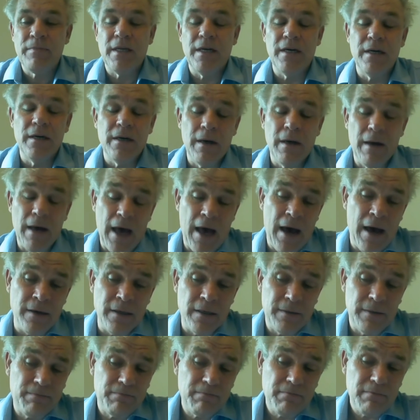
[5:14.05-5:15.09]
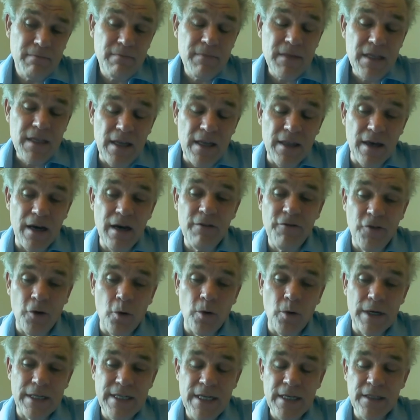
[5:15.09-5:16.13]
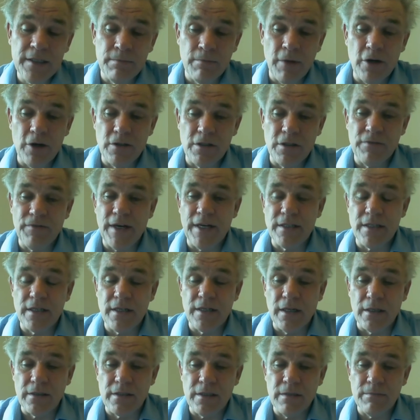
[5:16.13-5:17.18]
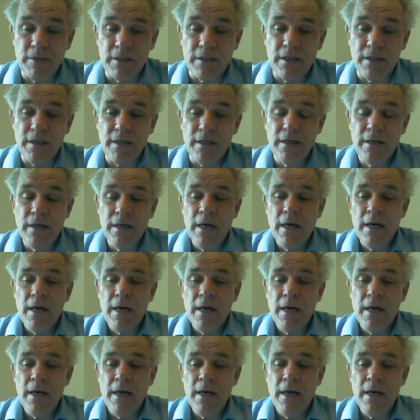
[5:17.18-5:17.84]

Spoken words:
and therefore it is motivated ultimately.